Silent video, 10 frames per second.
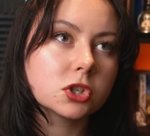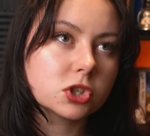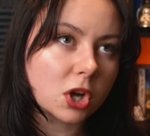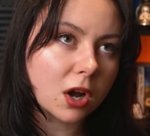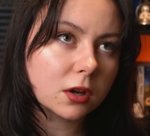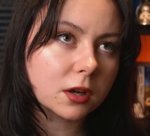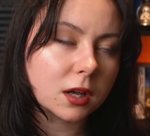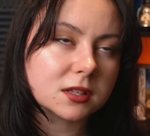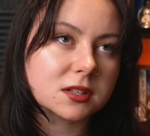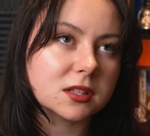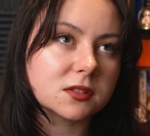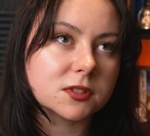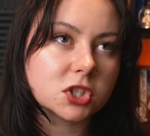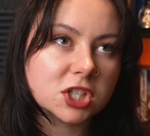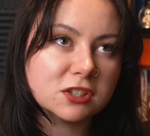shock, a sense of
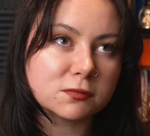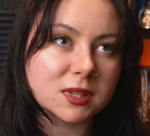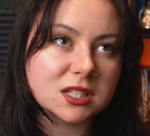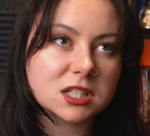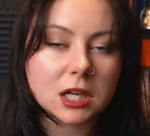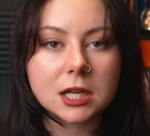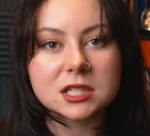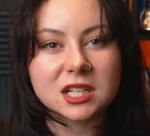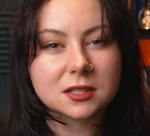achievement and